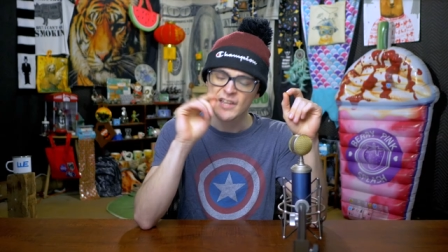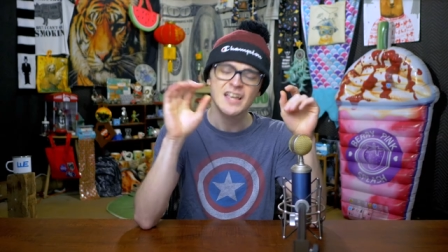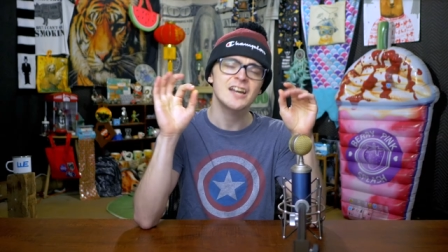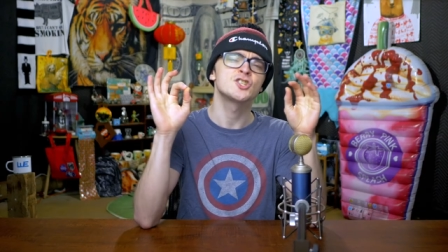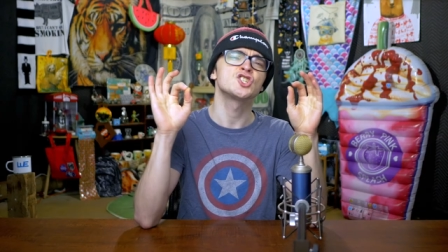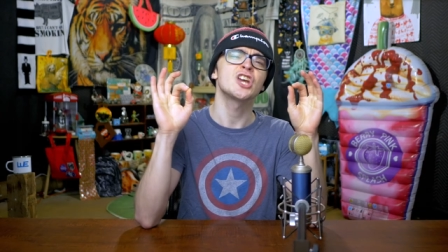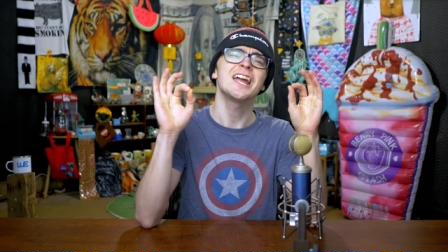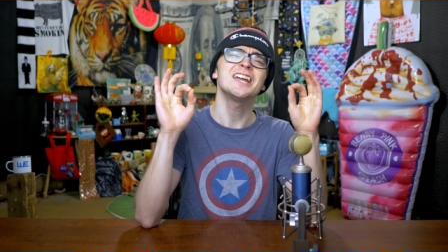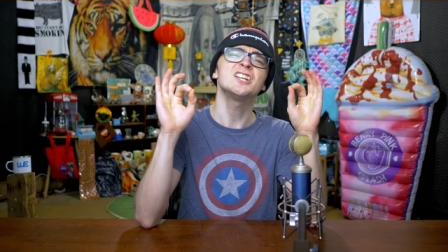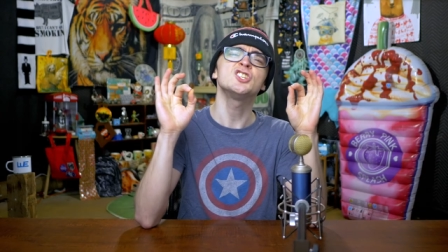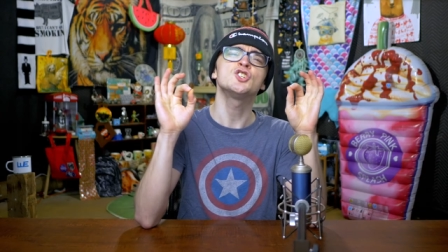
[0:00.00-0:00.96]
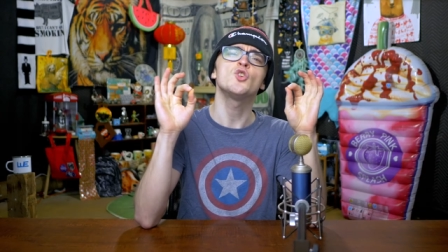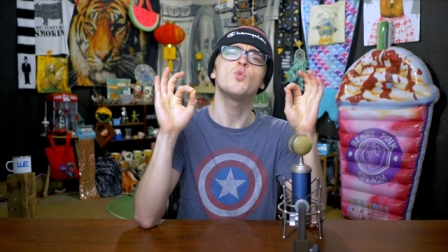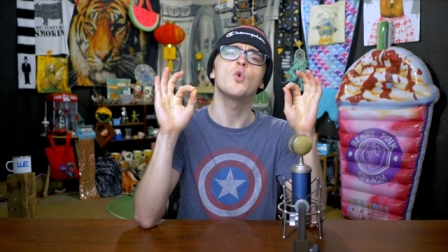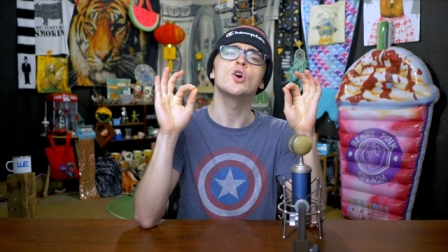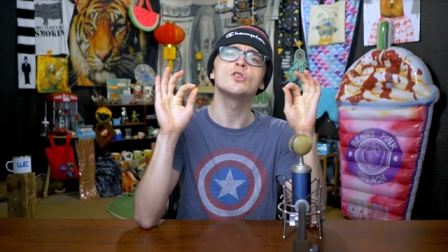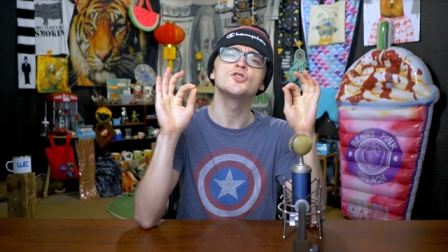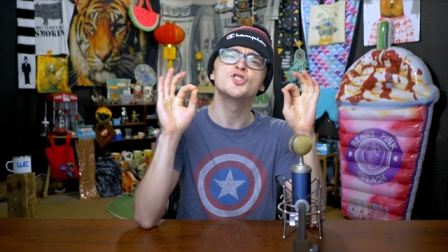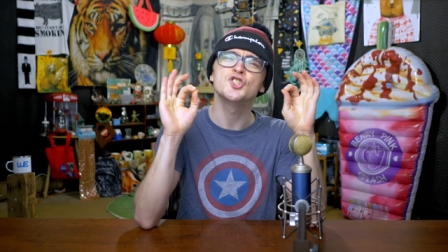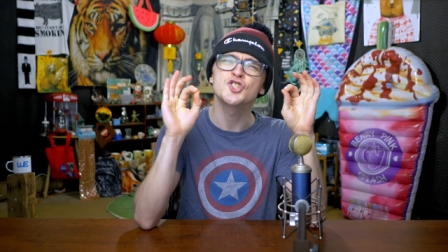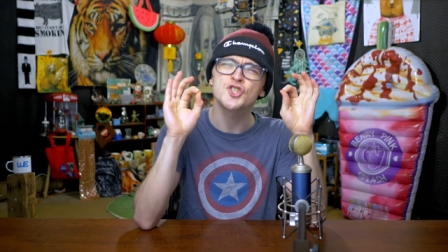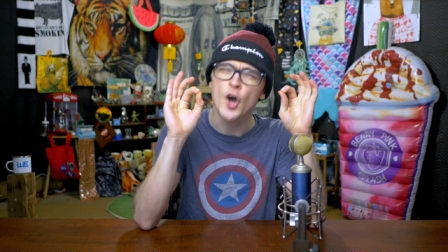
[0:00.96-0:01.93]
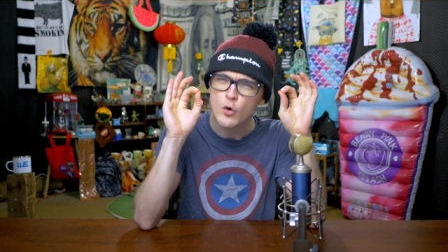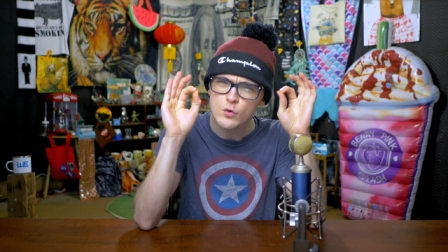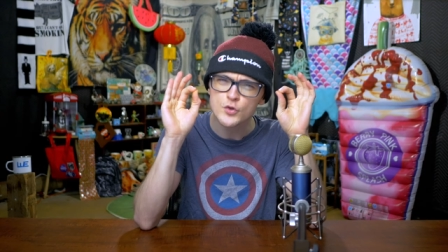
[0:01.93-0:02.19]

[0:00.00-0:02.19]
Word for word: that could change the world so